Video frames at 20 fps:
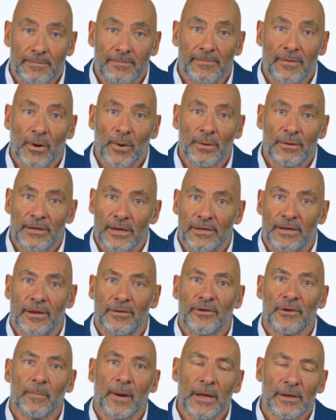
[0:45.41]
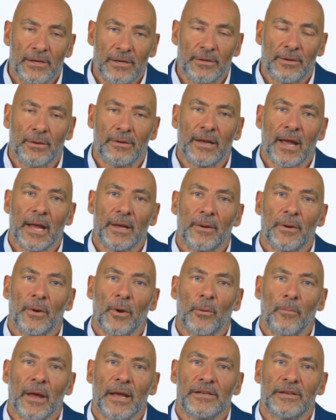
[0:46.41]
Use this information to tailor
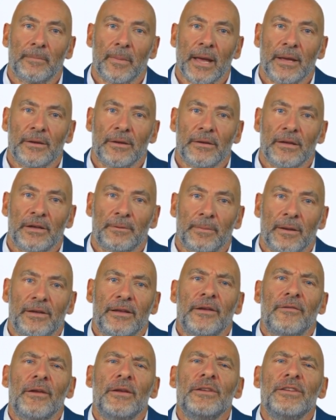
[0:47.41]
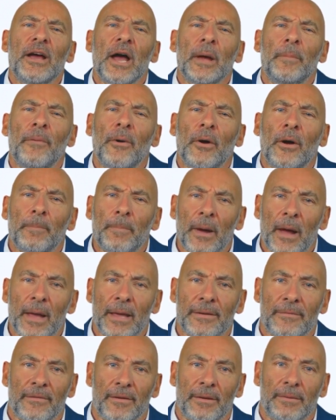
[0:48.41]
your resume to the specific job you're
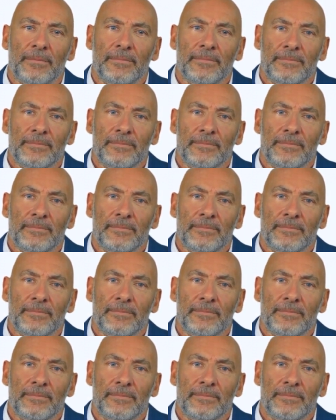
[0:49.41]
applying for.